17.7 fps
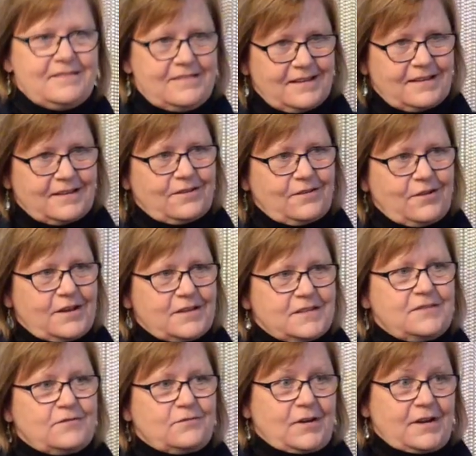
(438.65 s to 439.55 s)
the
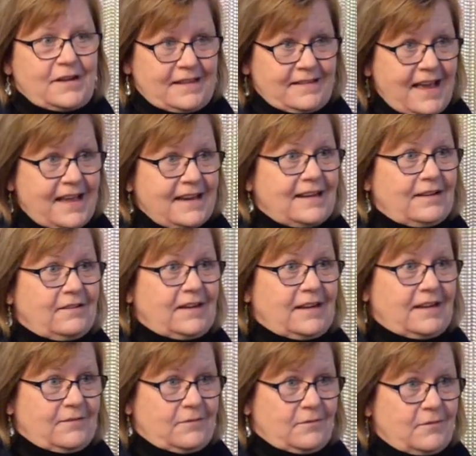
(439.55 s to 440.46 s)
cost of running that
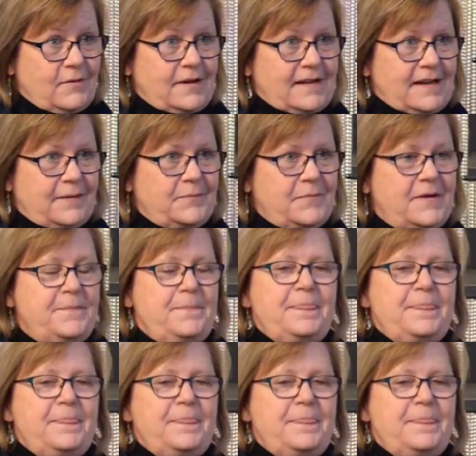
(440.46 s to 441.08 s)
area went up.